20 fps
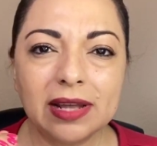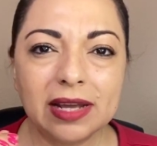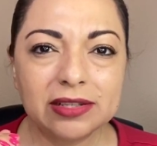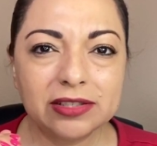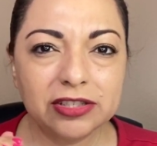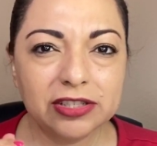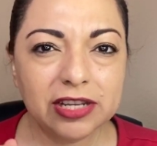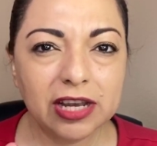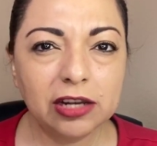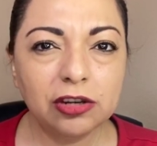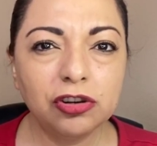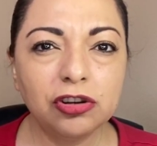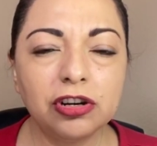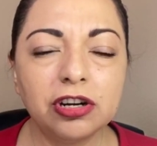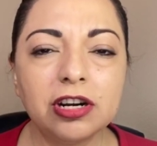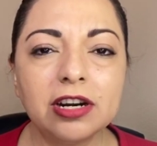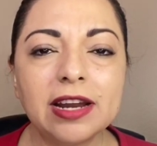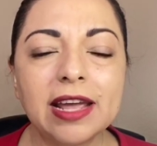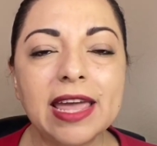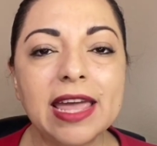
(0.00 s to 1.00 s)

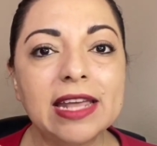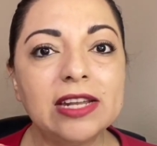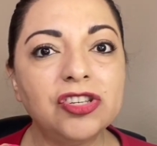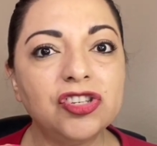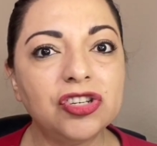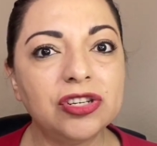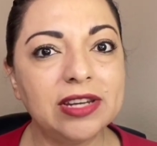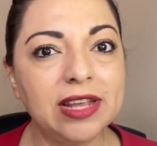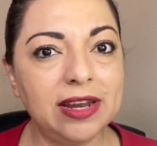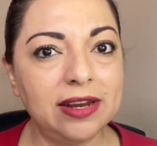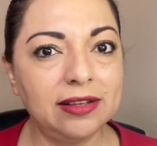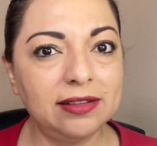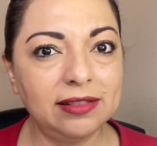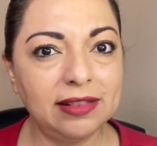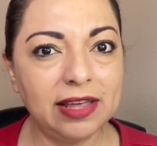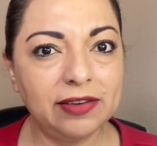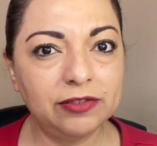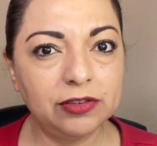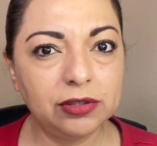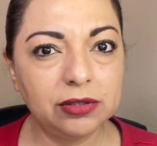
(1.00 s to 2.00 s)
cellular and genetic
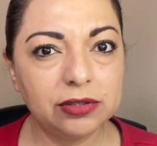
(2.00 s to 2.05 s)
level.